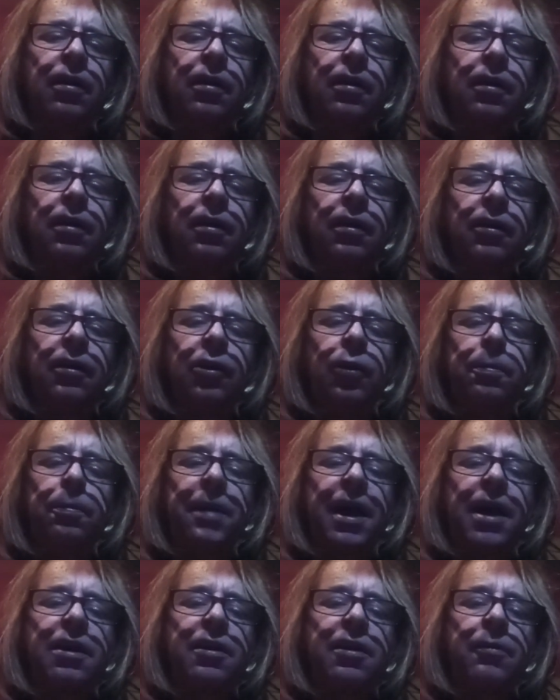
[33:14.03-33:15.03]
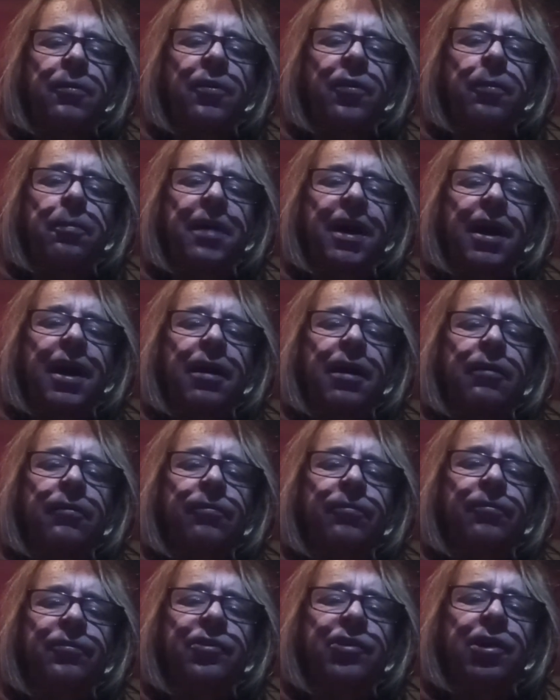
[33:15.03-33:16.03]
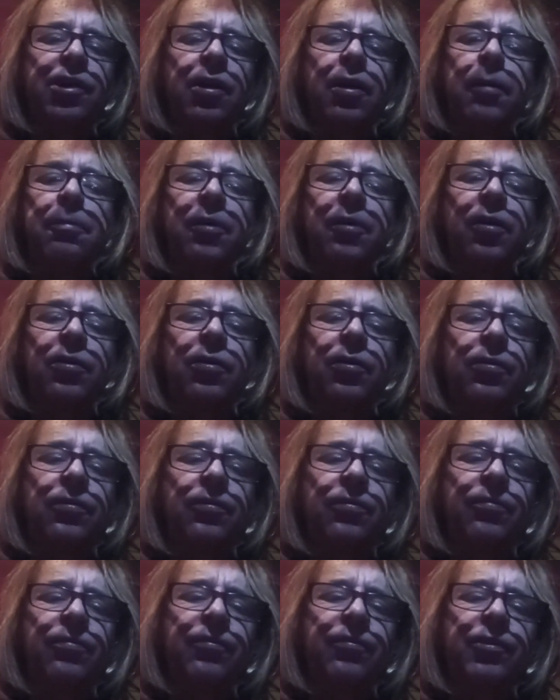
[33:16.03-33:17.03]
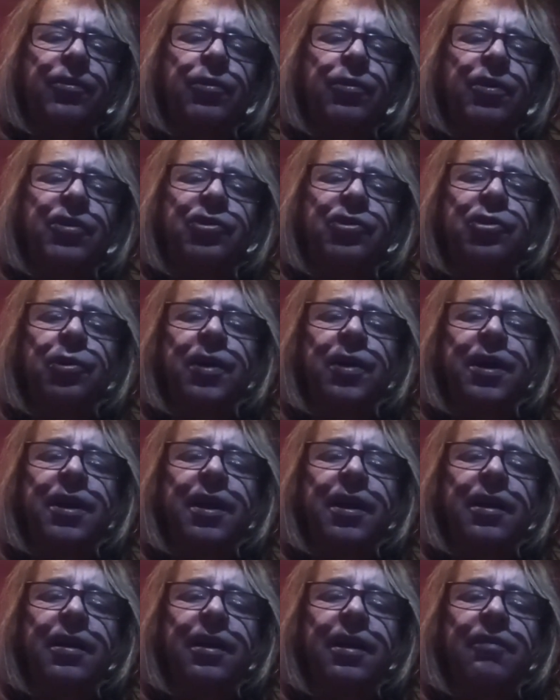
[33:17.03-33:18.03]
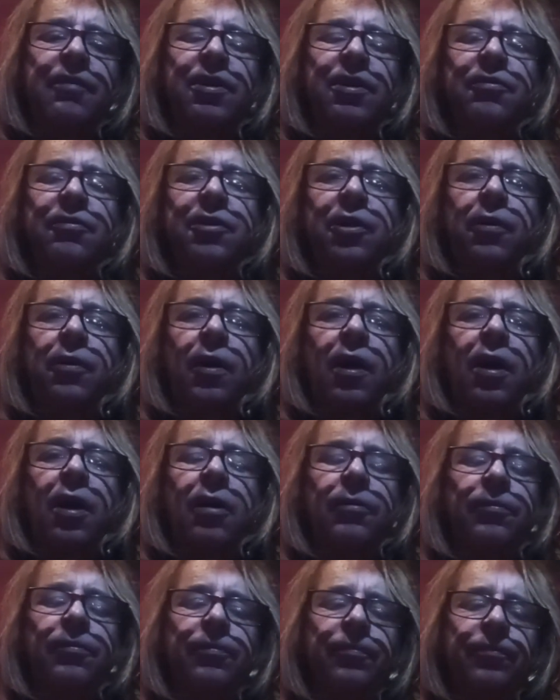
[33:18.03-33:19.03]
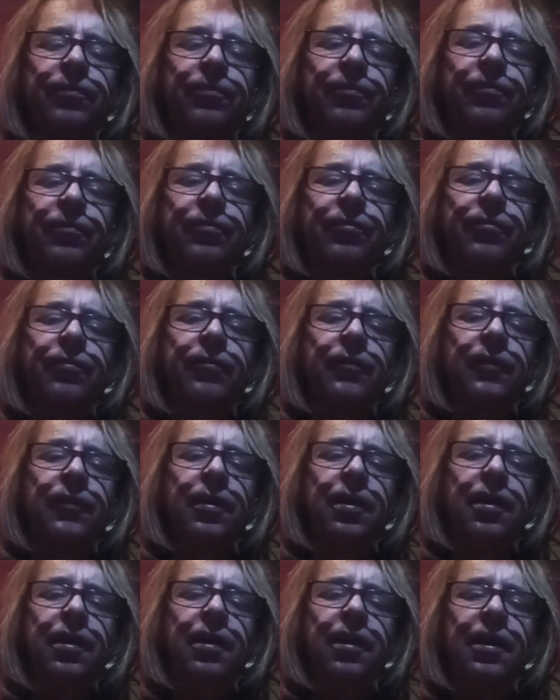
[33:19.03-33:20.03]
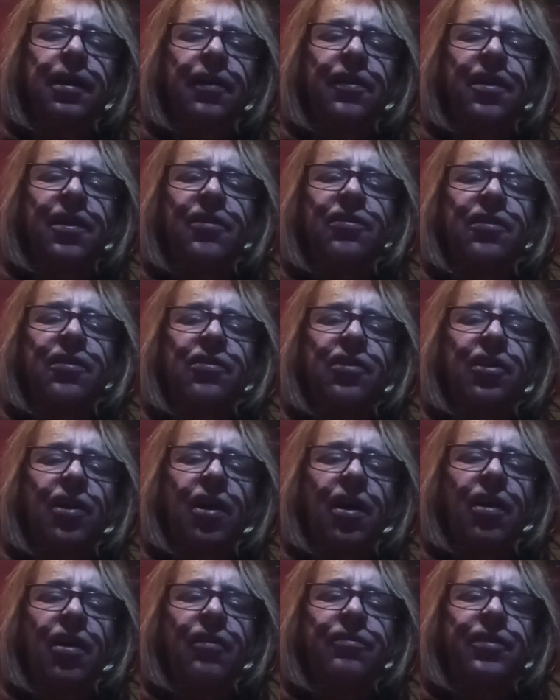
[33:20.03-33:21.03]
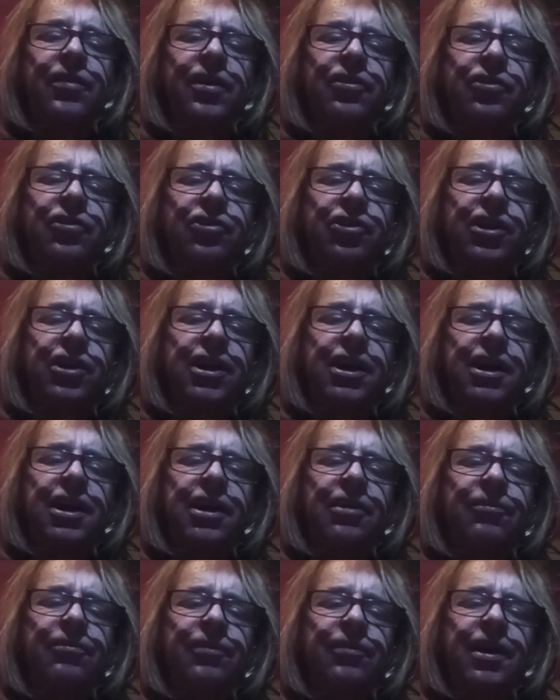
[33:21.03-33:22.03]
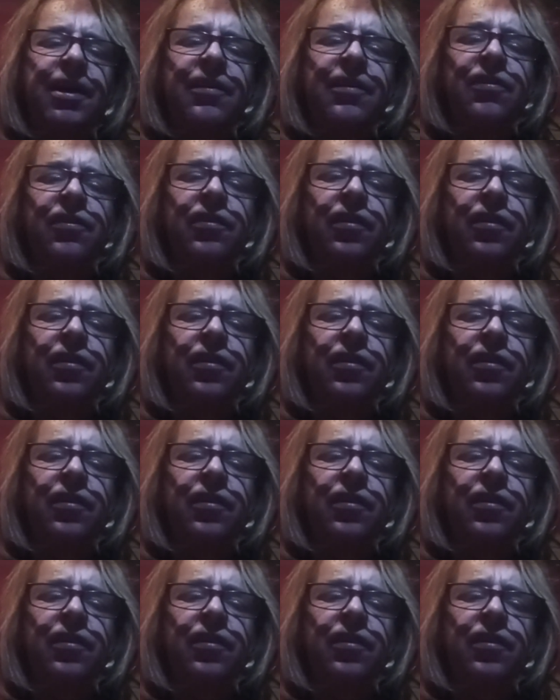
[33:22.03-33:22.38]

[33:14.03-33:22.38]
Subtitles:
Hugh patted him on the back. Cheer up, Uncle. We're enjoying it, even if you aren't. This is love as she is